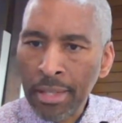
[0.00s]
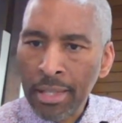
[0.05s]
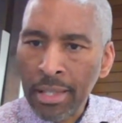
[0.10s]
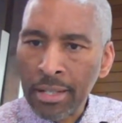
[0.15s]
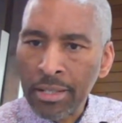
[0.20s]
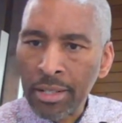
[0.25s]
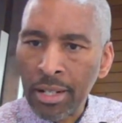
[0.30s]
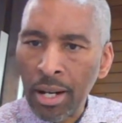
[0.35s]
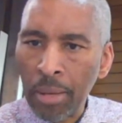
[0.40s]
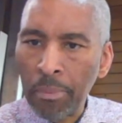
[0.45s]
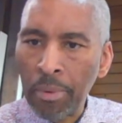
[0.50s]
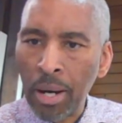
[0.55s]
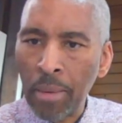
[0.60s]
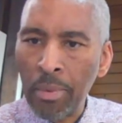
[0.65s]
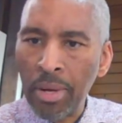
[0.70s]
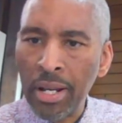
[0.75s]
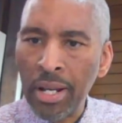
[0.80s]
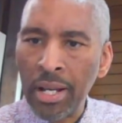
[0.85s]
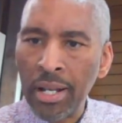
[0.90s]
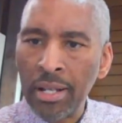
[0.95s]
It's
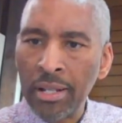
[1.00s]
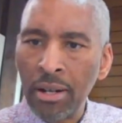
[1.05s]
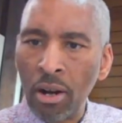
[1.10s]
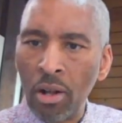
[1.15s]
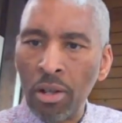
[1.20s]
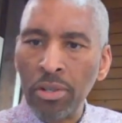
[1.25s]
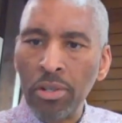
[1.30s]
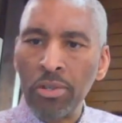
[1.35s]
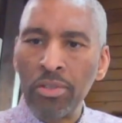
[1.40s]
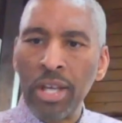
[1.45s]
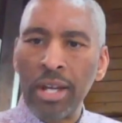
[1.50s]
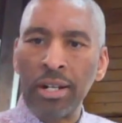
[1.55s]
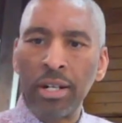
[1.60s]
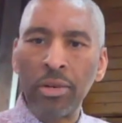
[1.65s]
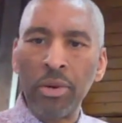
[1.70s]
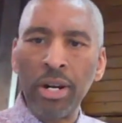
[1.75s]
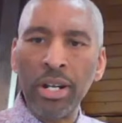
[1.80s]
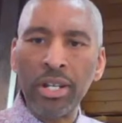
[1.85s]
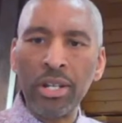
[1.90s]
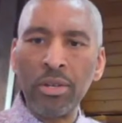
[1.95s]
upcoming, all of you that are
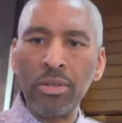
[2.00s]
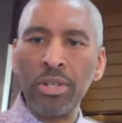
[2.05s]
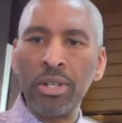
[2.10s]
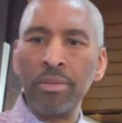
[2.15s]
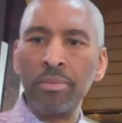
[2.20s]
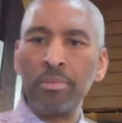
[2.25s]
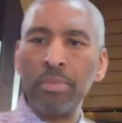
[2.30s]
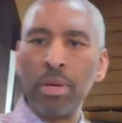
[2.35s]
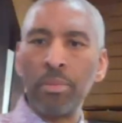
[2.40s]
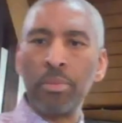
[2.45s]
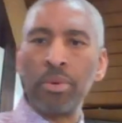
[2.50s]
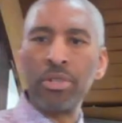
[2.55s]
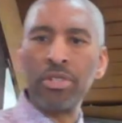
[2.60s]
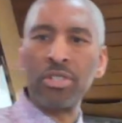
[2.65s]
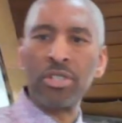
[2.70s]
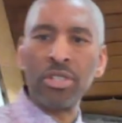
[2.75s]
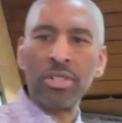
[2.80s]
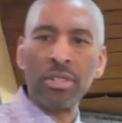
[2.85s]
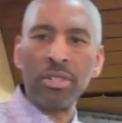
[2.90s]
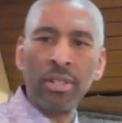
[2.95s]
credit union
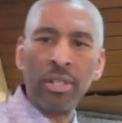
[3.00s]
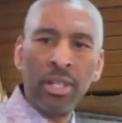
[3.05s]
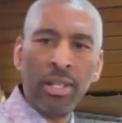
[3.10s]
members,